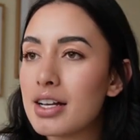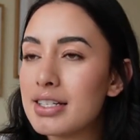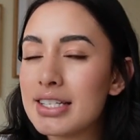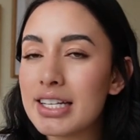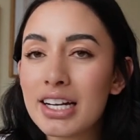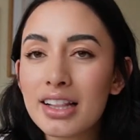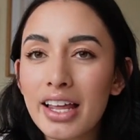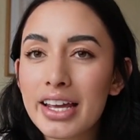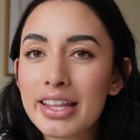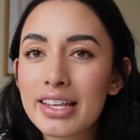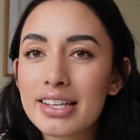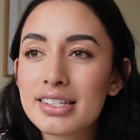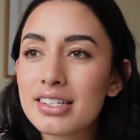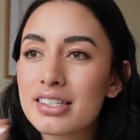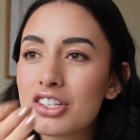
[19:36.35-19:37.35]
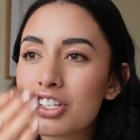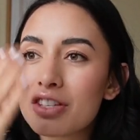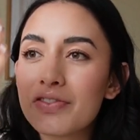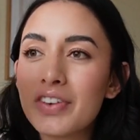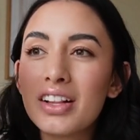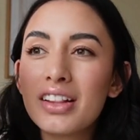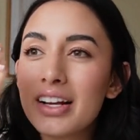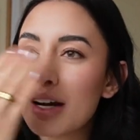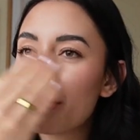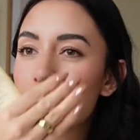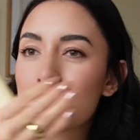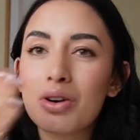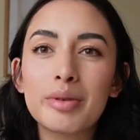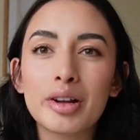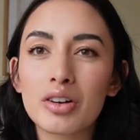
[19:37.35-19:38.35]
Didn't like this because it just felt like I was
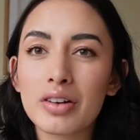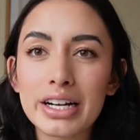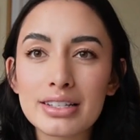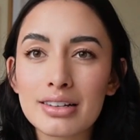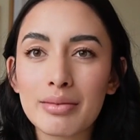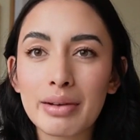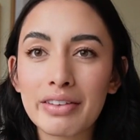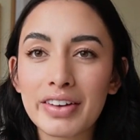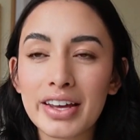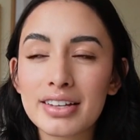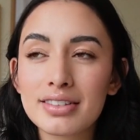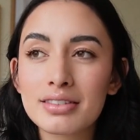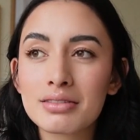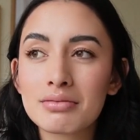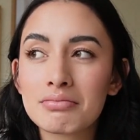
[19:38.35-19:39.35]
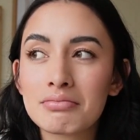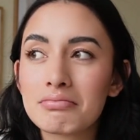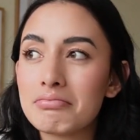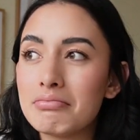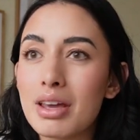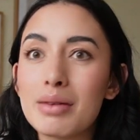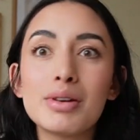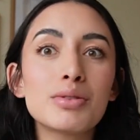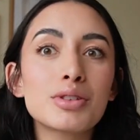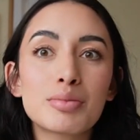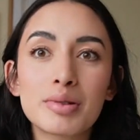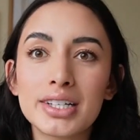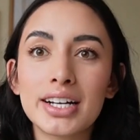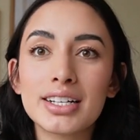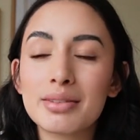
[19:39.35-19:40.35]
rubbing grease on my face. Maybe it was
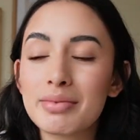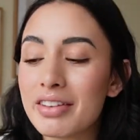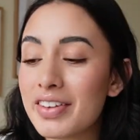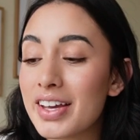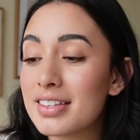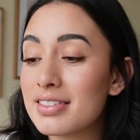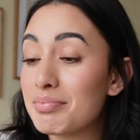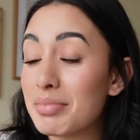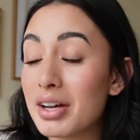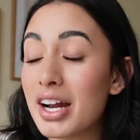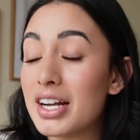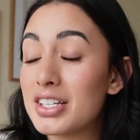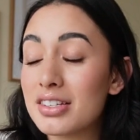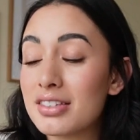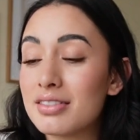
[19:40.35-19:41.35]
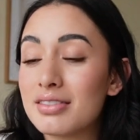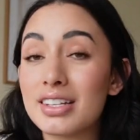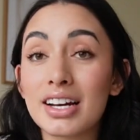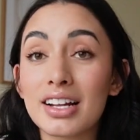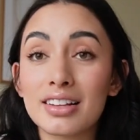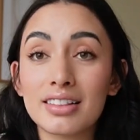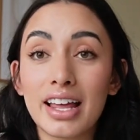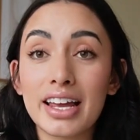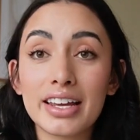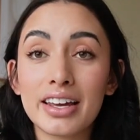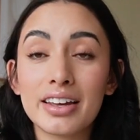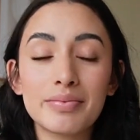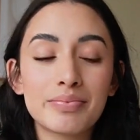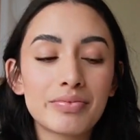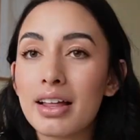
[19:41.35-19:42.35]
protecting my face, but I just didn't like
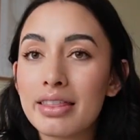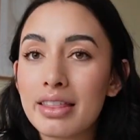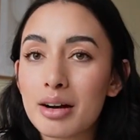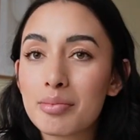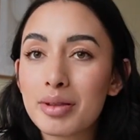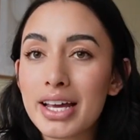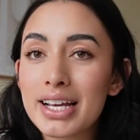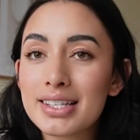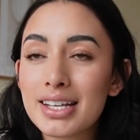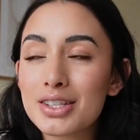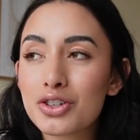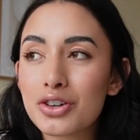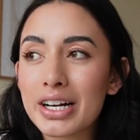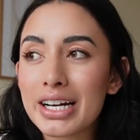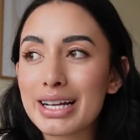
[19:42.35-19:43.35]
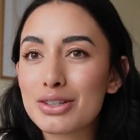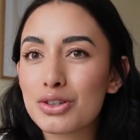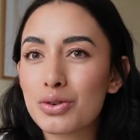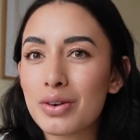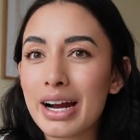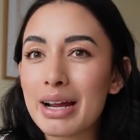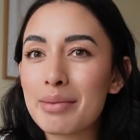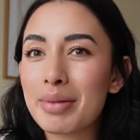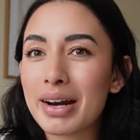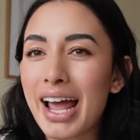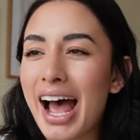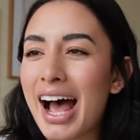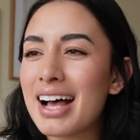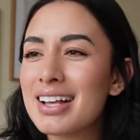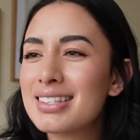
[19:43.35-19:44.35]
it. Their Play sunscreen is great, but it
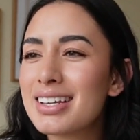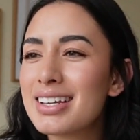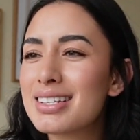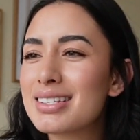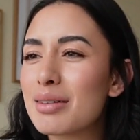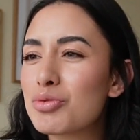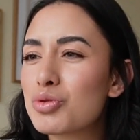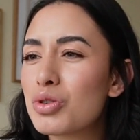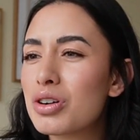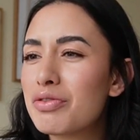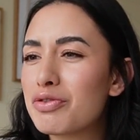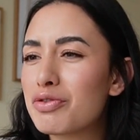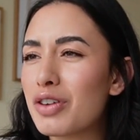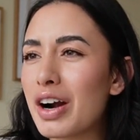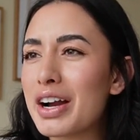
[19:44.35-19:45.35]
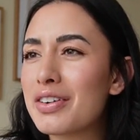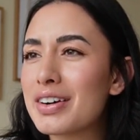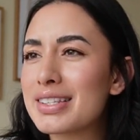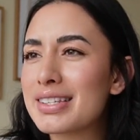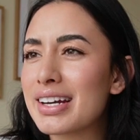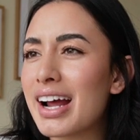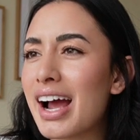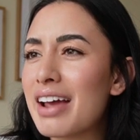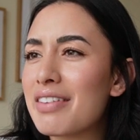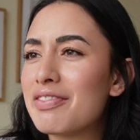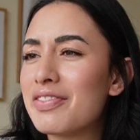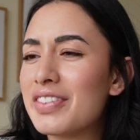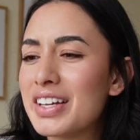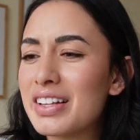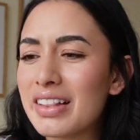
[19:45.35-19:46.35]
has like some sort of fragrance in it. I
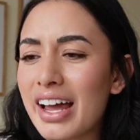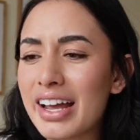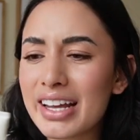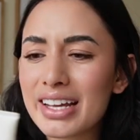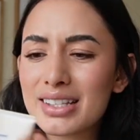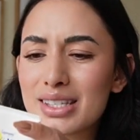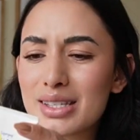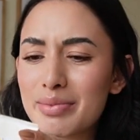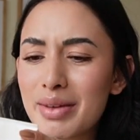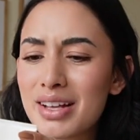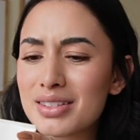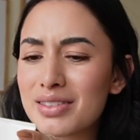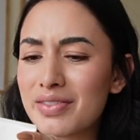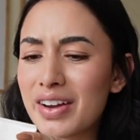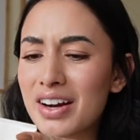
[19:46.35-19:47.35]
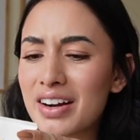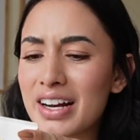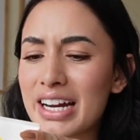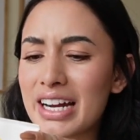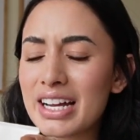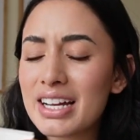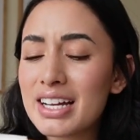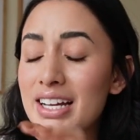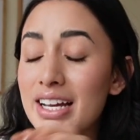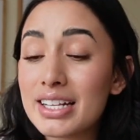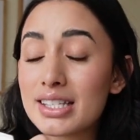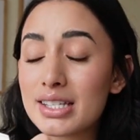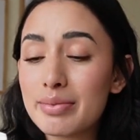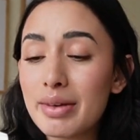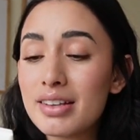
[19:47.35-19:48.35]
feel like it smells
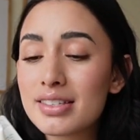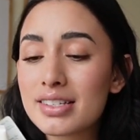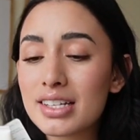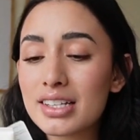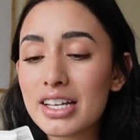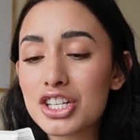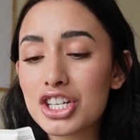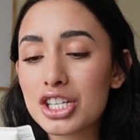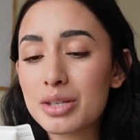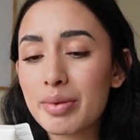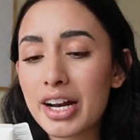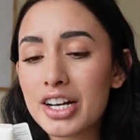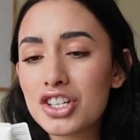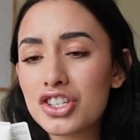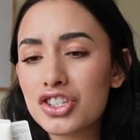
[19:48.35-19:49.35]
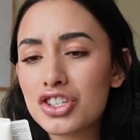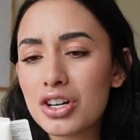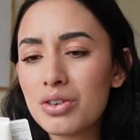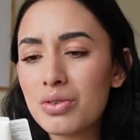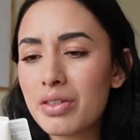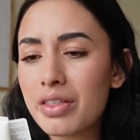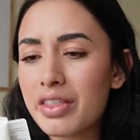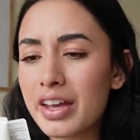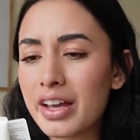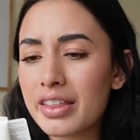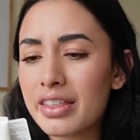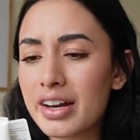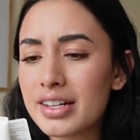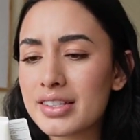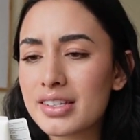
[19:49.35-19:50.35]
delicious, but I just don't think
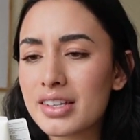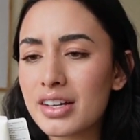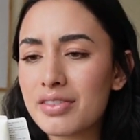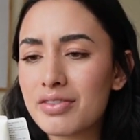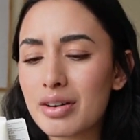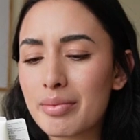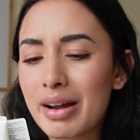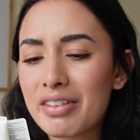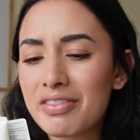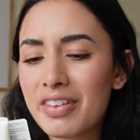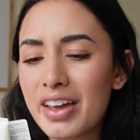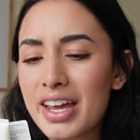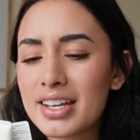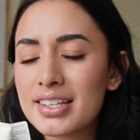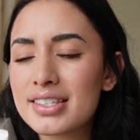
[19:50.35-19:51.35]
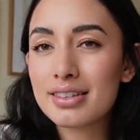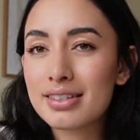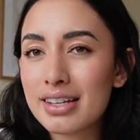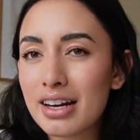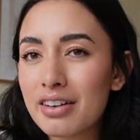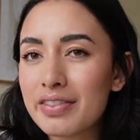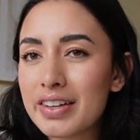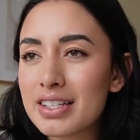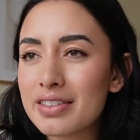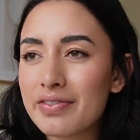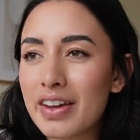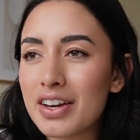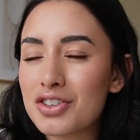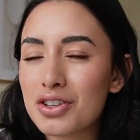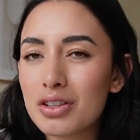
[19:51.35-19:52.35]
that it's good for my face. CeraVe's
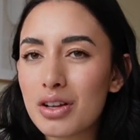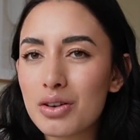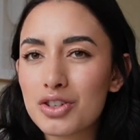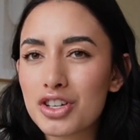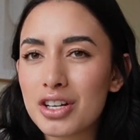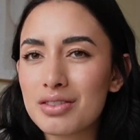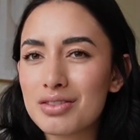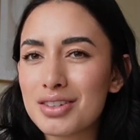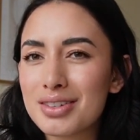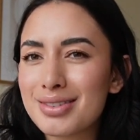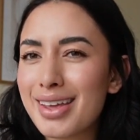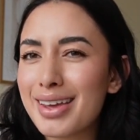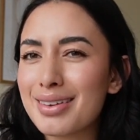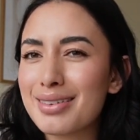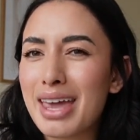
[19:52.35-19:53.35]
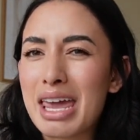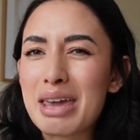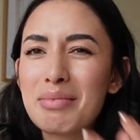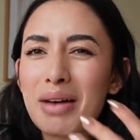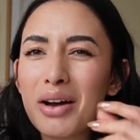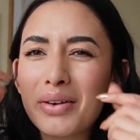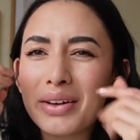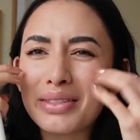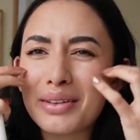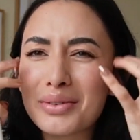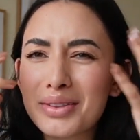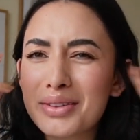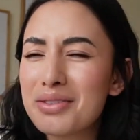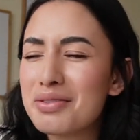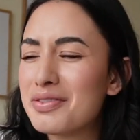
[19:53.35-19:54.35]
facial lotion just like came out and there were
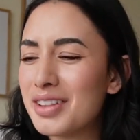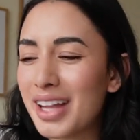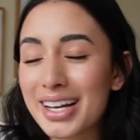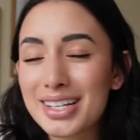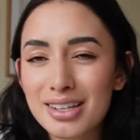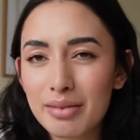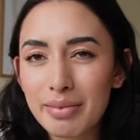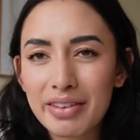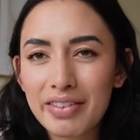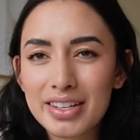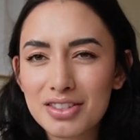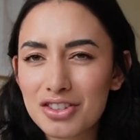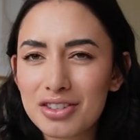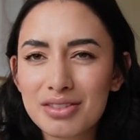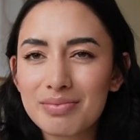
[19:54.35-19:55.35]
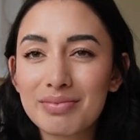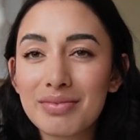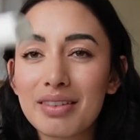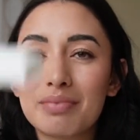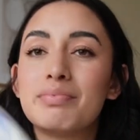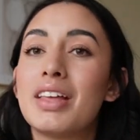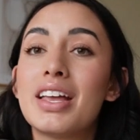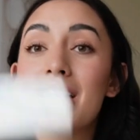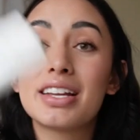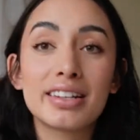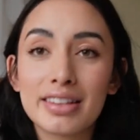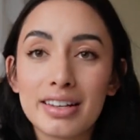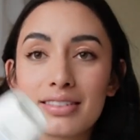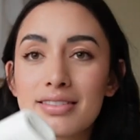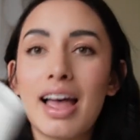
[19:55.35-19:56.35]
little flecks on my face. I just hated
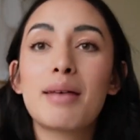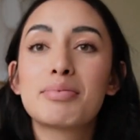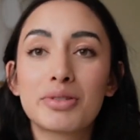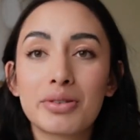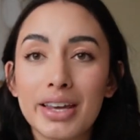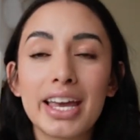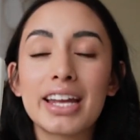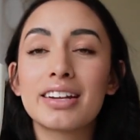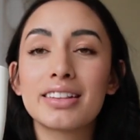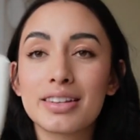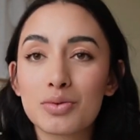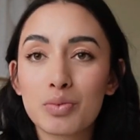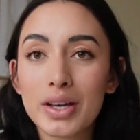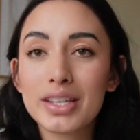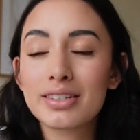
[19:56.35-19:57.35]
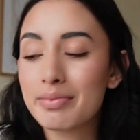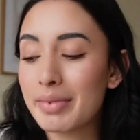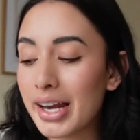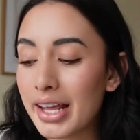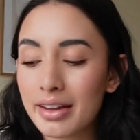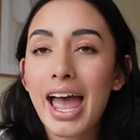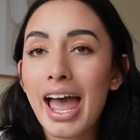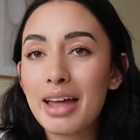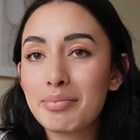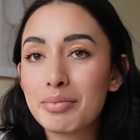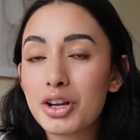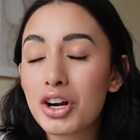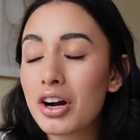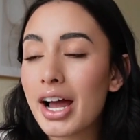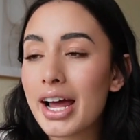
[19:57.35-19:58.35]
this, absolutely hated this, waste of money. And
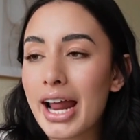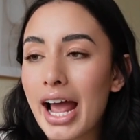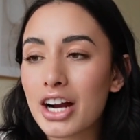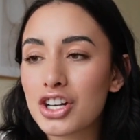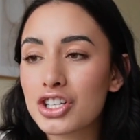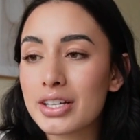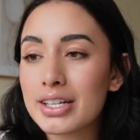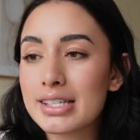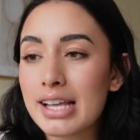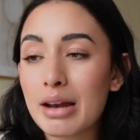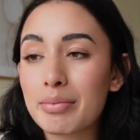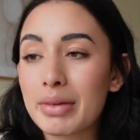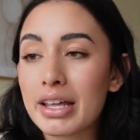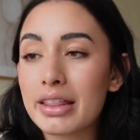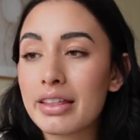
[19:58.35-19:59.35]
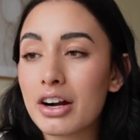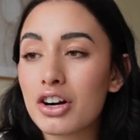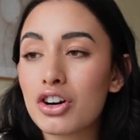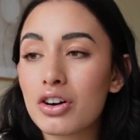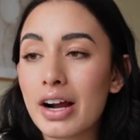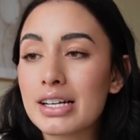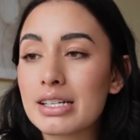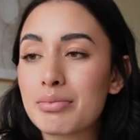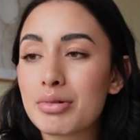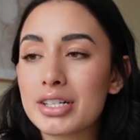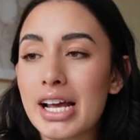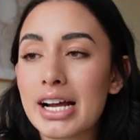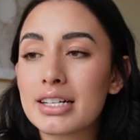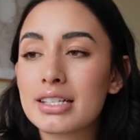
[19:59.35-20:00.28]
Murad actually sent me their Correct and Protect